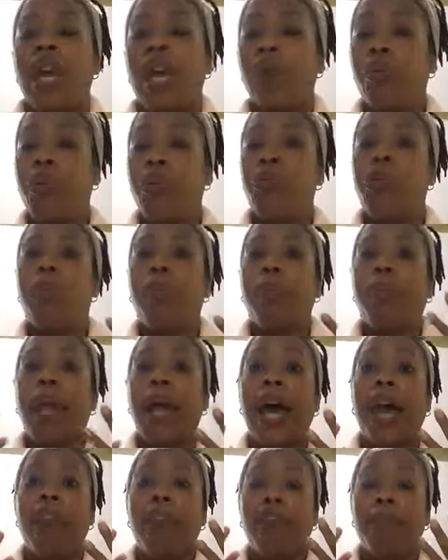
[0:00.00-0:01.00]
And when you
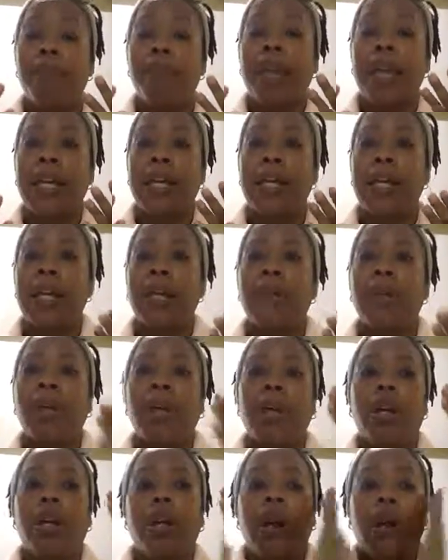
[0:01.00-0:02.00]
apply your makeup,
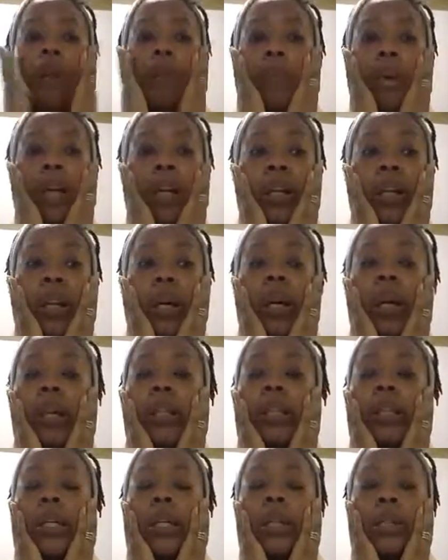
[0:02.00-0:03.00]
oh my
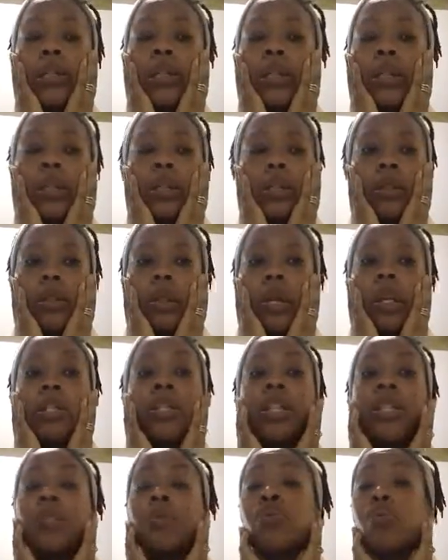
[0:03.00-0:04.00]
gosh, it's
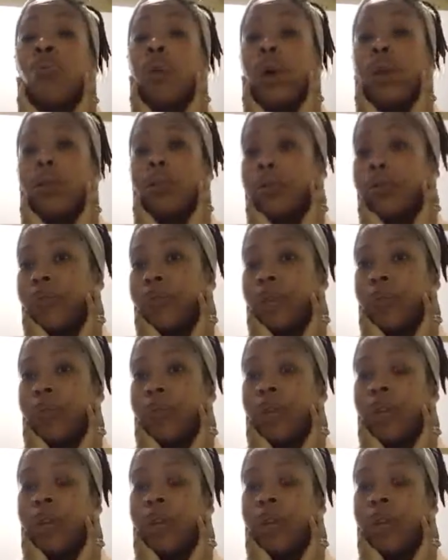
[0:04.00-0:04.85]
just wonderful.